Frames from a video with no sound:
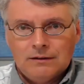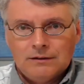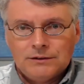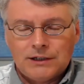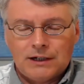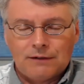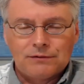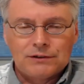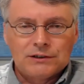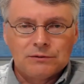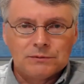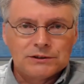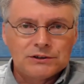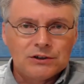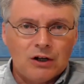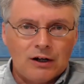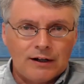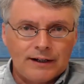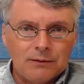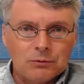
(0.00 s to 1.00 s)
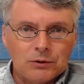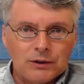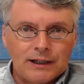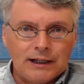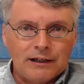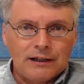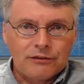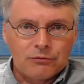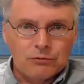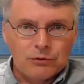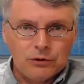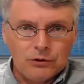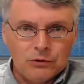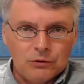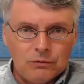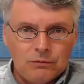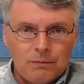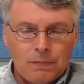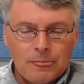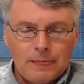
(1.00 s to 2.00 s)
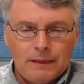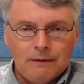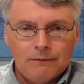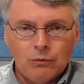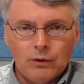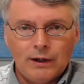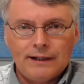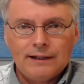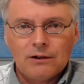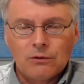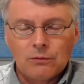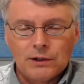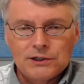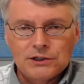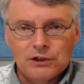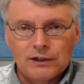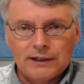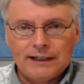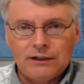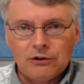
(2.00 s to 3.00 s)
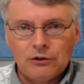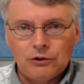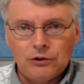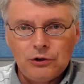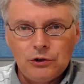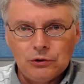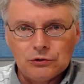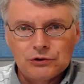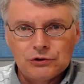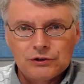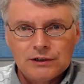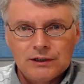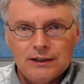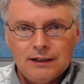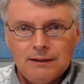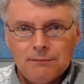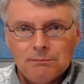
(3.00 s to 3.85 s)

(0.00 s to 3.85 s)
Jefferson was not able to get through when originally introduced.